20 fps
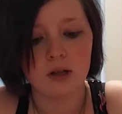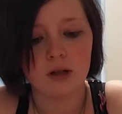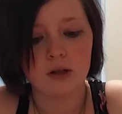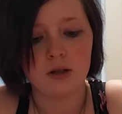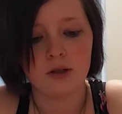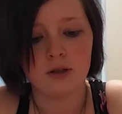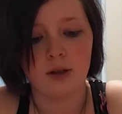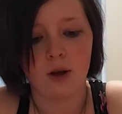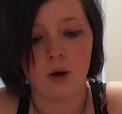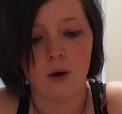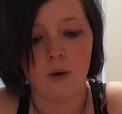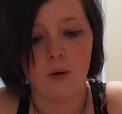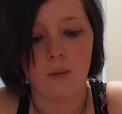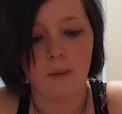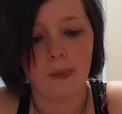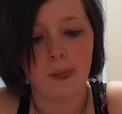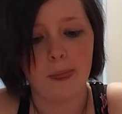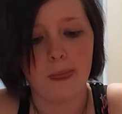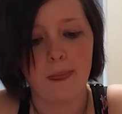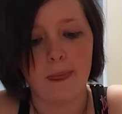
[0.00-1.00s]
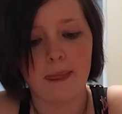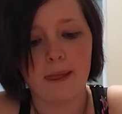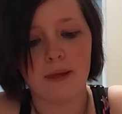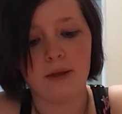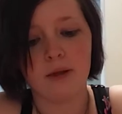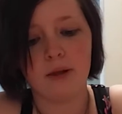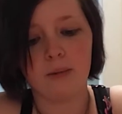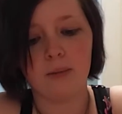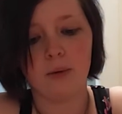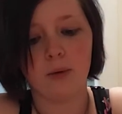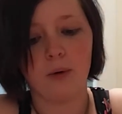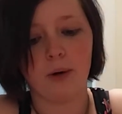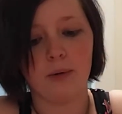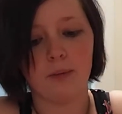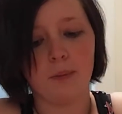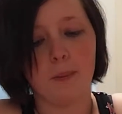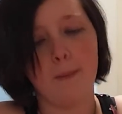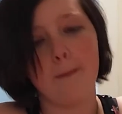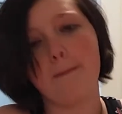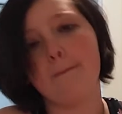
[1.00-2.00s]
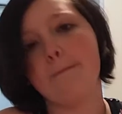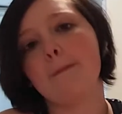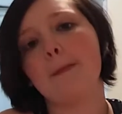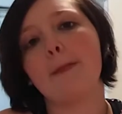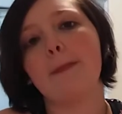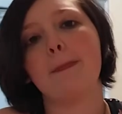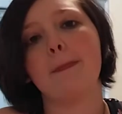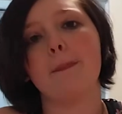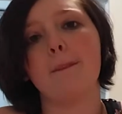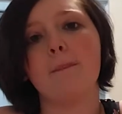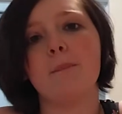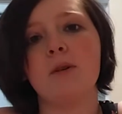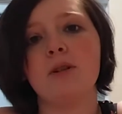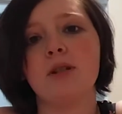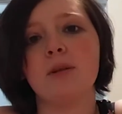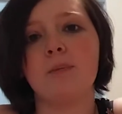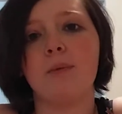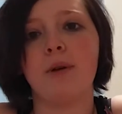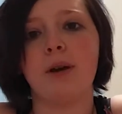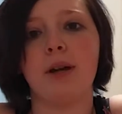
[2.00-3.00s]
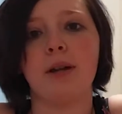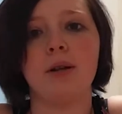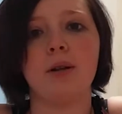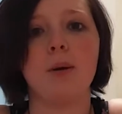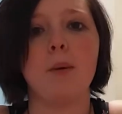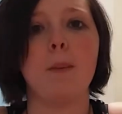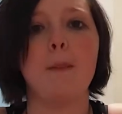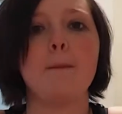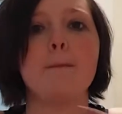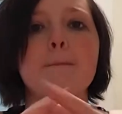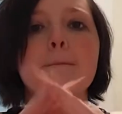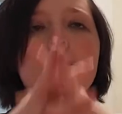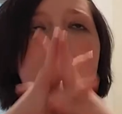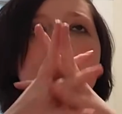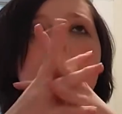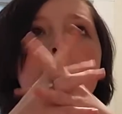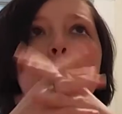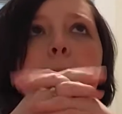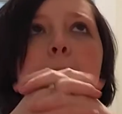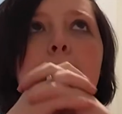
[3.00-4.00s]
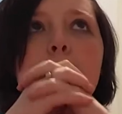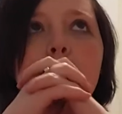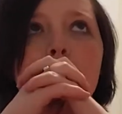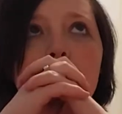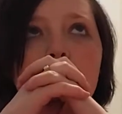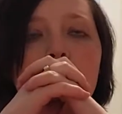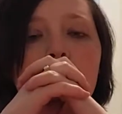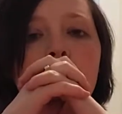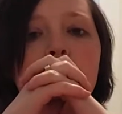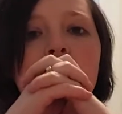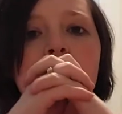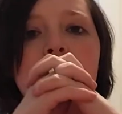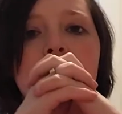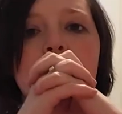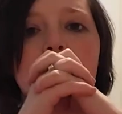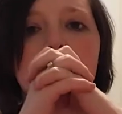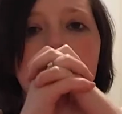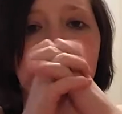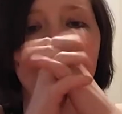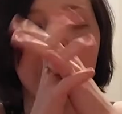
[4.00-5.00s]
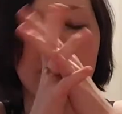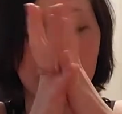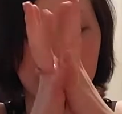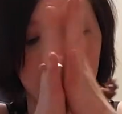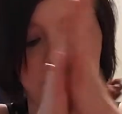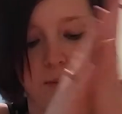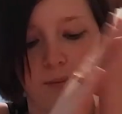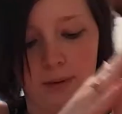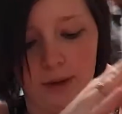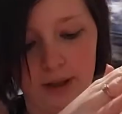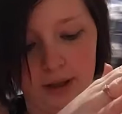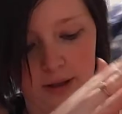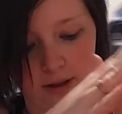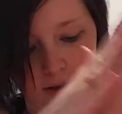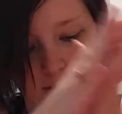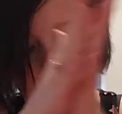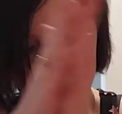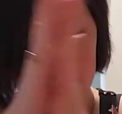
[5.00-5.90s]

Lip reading: So, number 1, was it planned? Was my pregnancy planned?